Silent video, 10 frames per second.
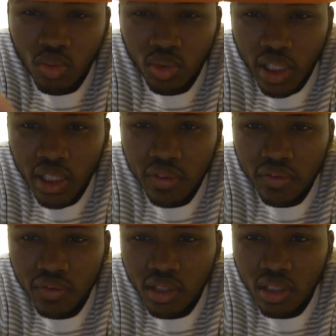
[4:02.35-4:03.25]
you won't
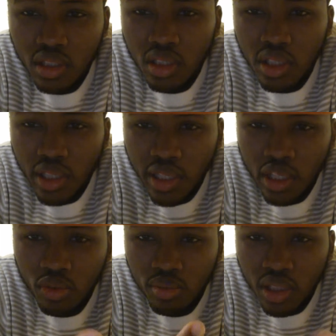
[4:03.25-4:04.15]
have any
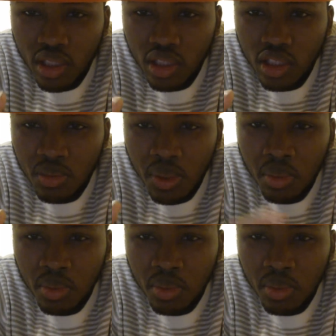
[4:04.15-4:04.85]
help bringing in these people,